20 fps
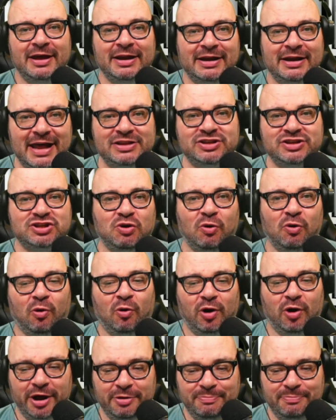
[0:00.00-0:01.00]
Let's
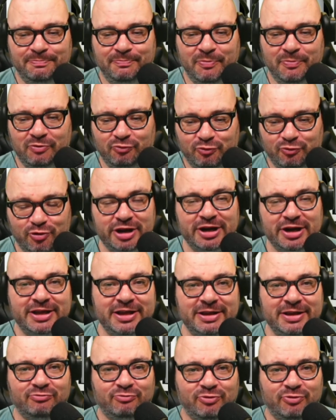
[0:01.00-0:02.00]
go and
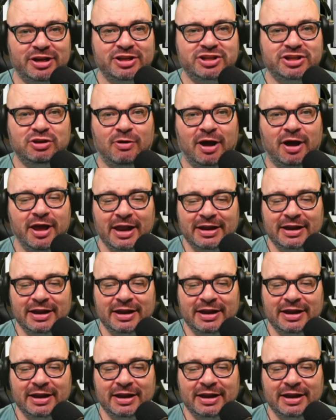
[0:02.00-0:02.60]
really, really do it.